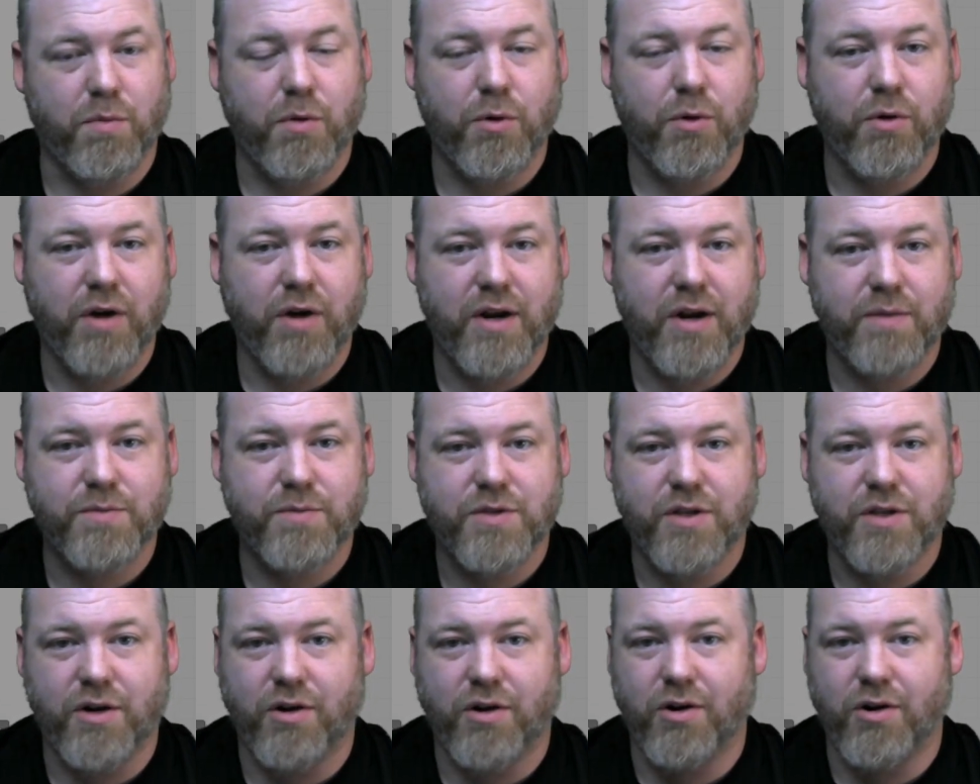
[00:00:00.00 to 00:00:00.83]

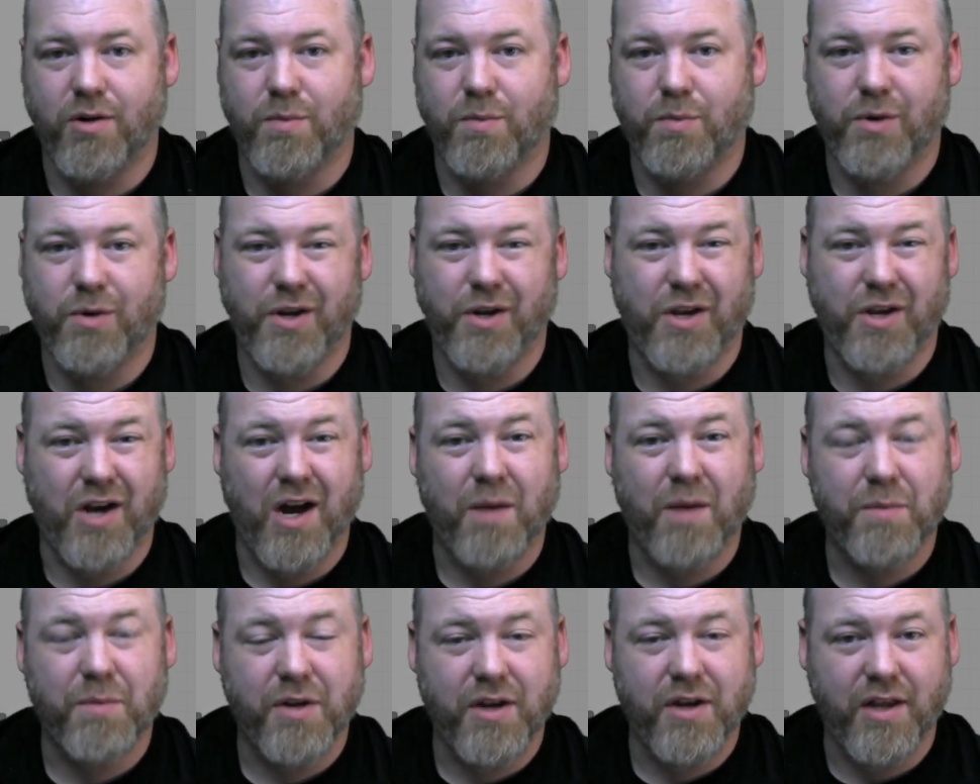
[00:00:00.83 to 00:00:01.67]
programs that are pretty
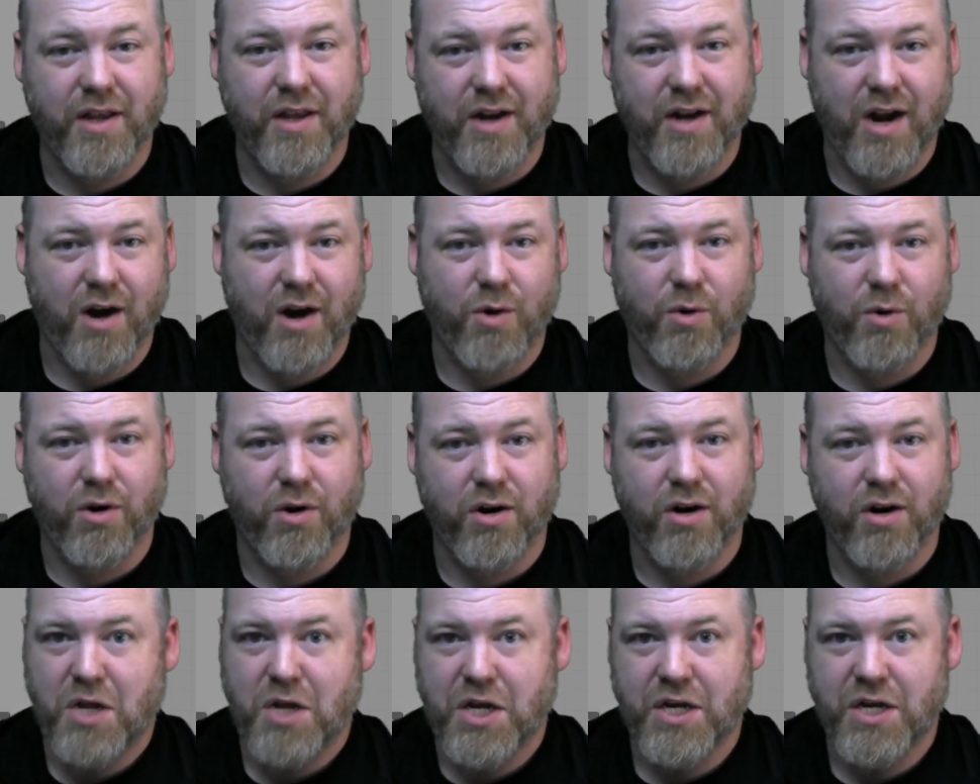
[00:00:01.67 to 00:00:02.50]
common in our